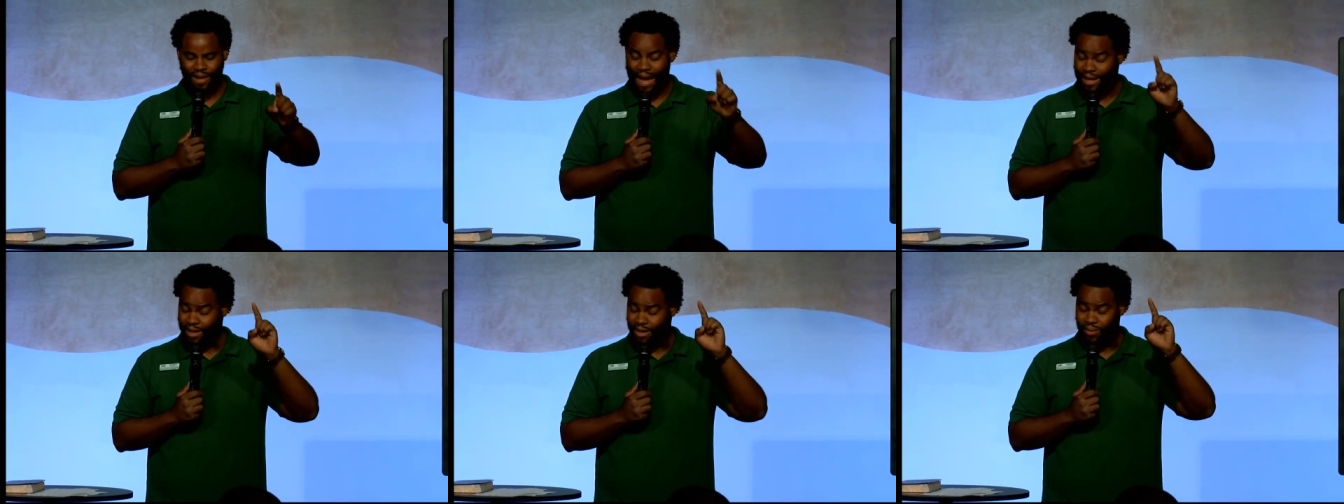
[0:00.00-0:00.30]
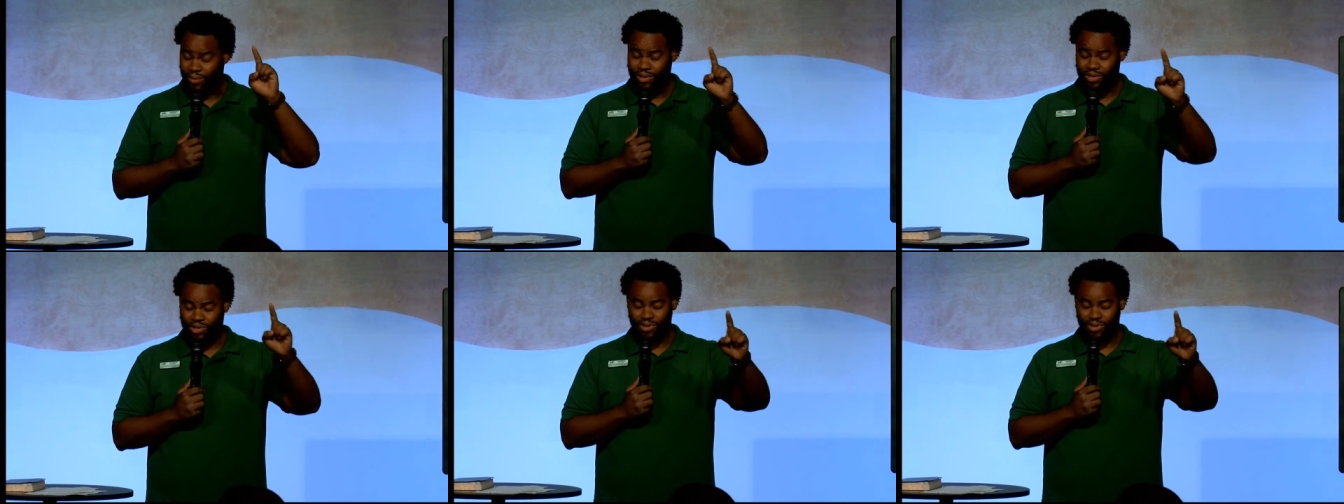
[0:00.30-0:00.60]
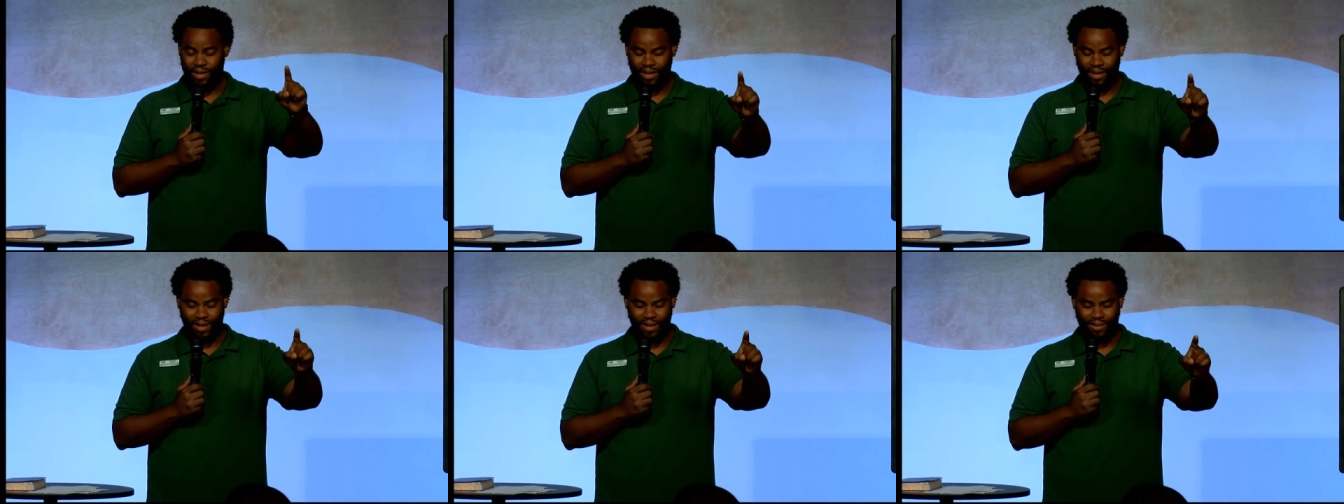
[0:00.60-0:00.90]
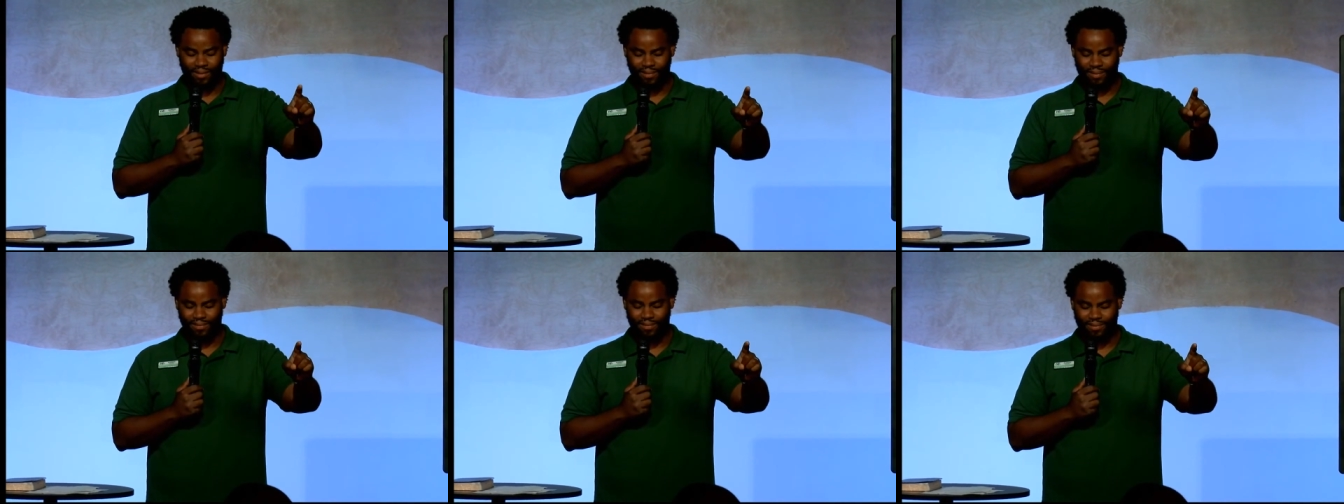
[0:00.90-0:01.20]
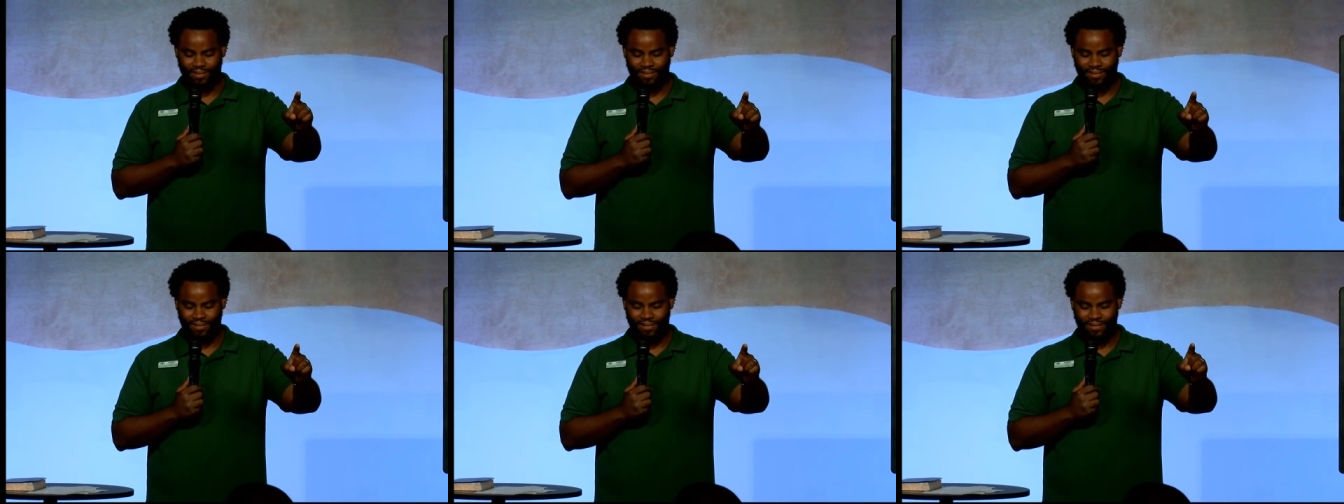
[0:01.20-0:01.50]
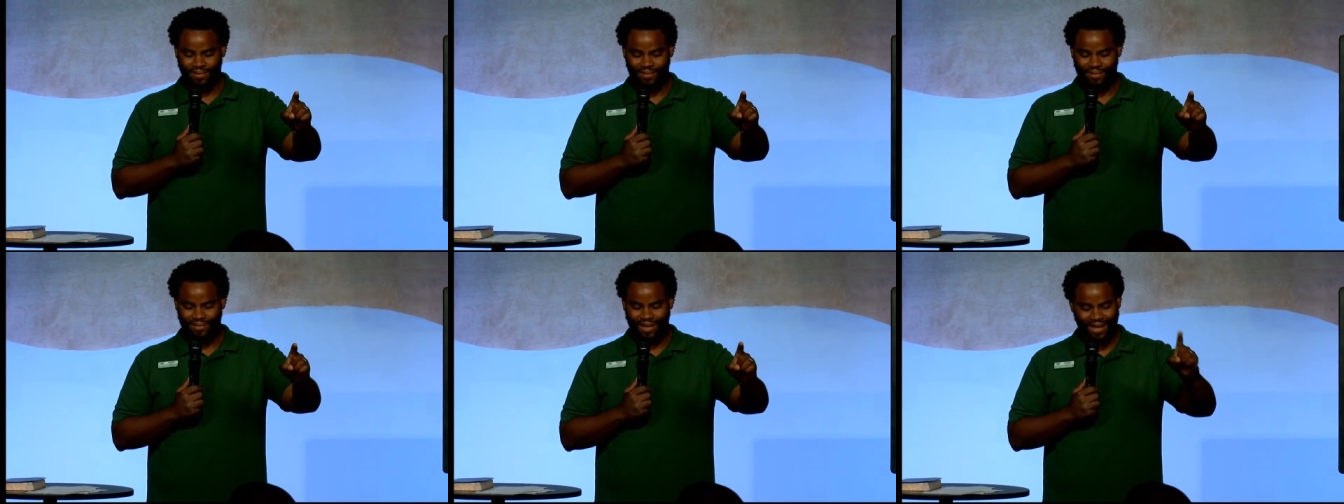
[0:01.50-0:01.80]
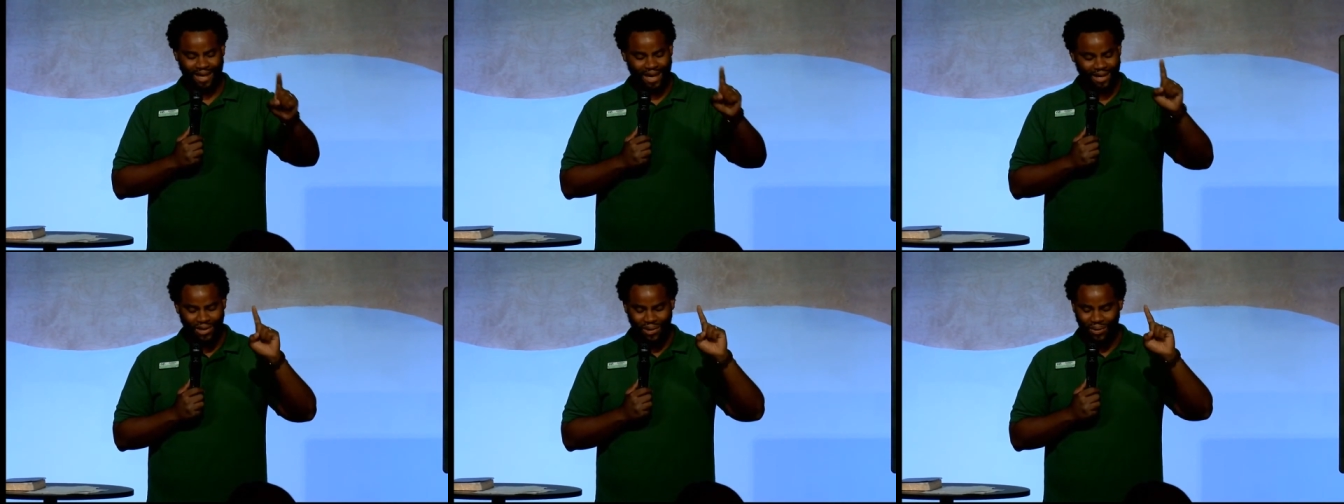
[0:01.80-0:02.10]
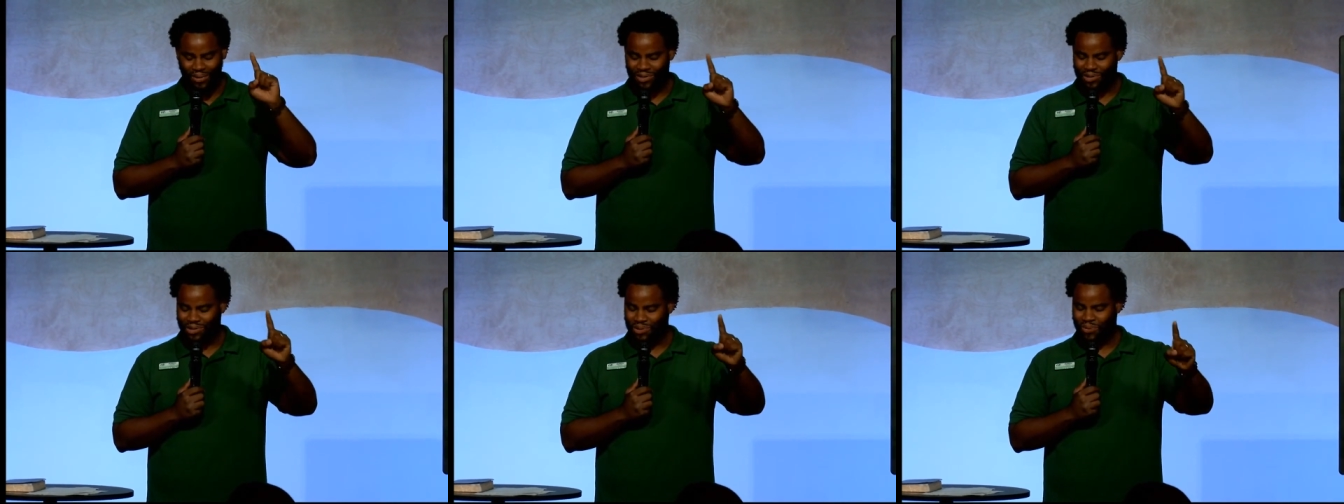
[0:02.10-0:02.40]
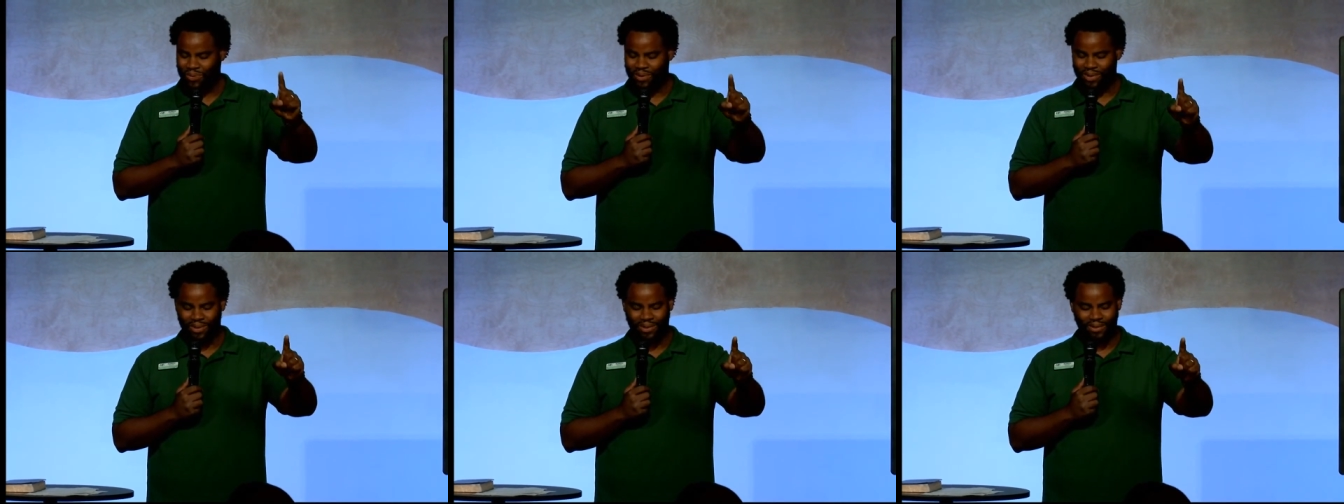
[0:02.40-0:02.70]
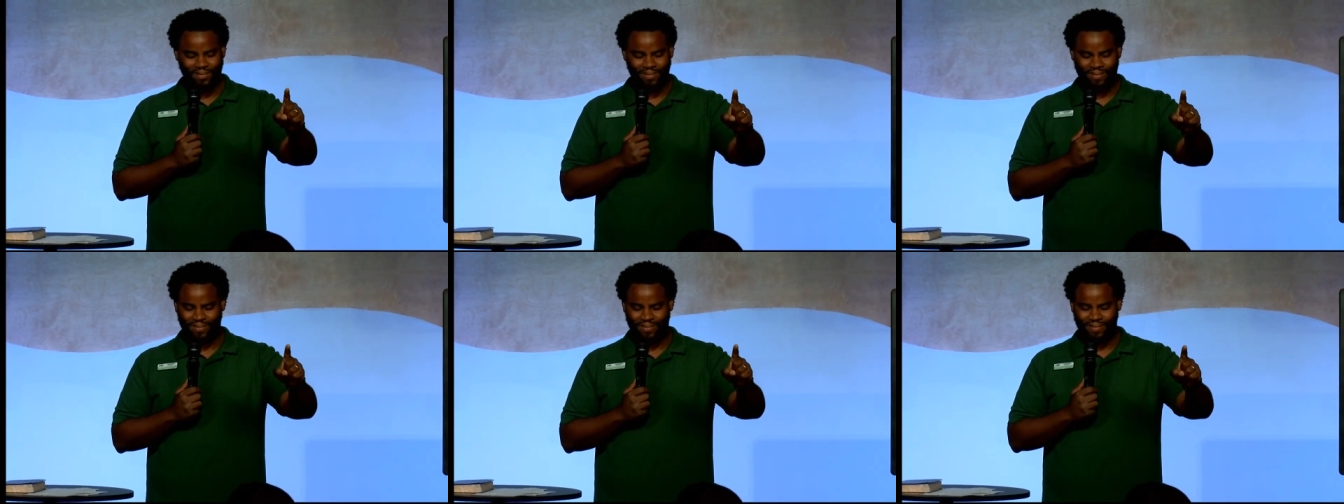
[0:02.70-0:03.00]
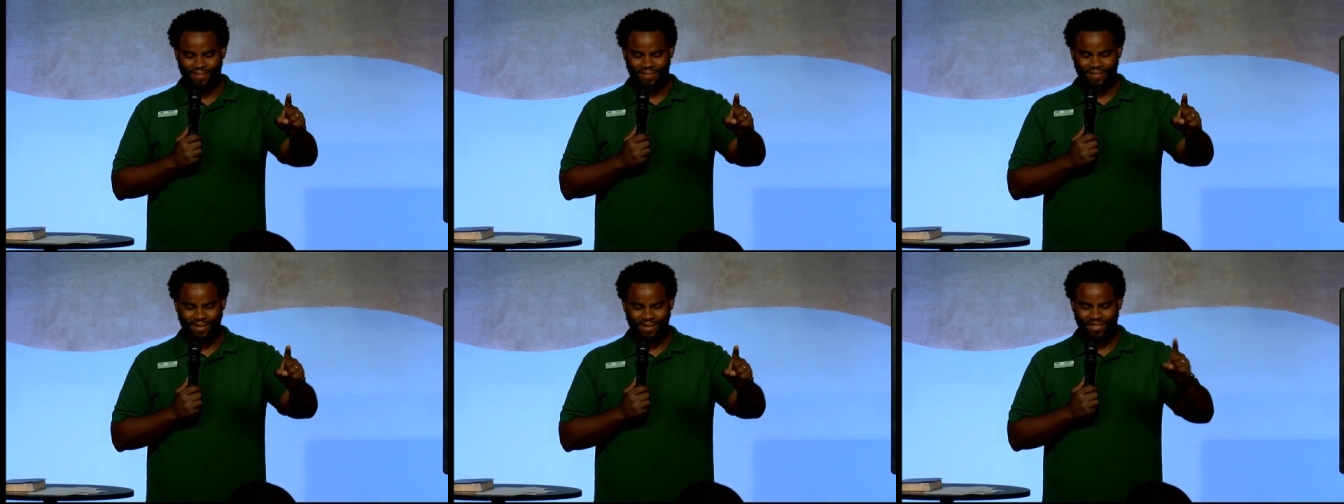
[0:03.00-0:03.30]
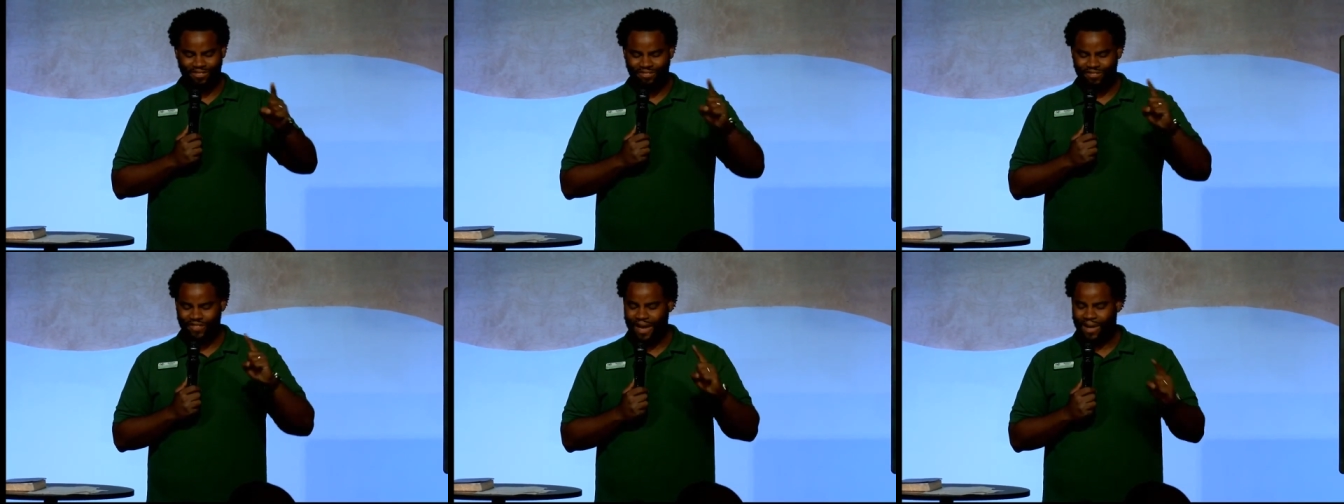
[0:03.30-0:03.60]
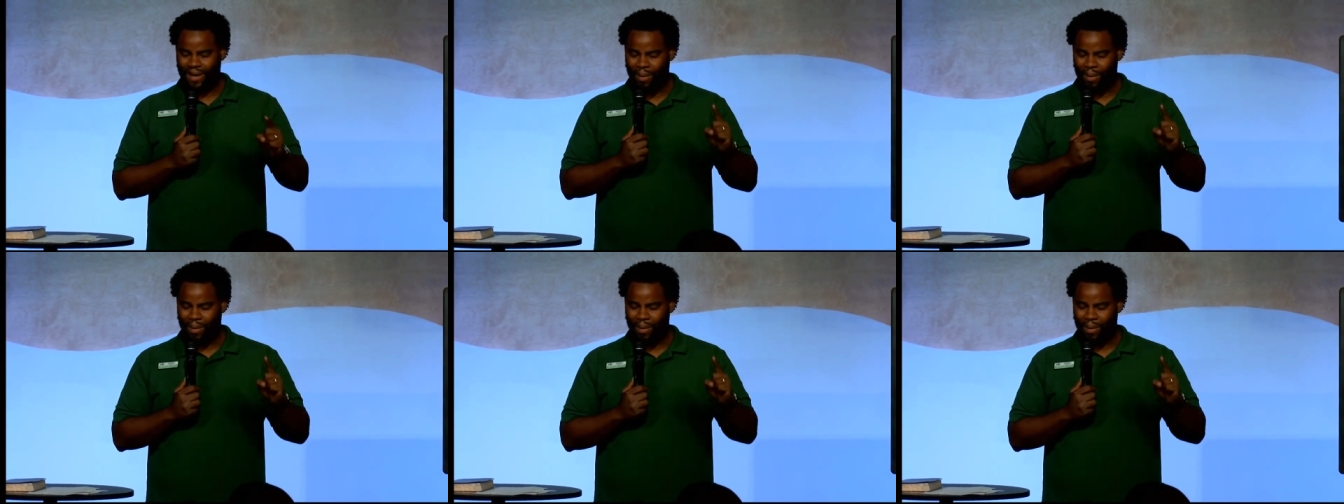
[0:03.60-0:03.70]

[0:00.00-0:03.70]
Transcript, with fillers: I know that you can, and I know that you will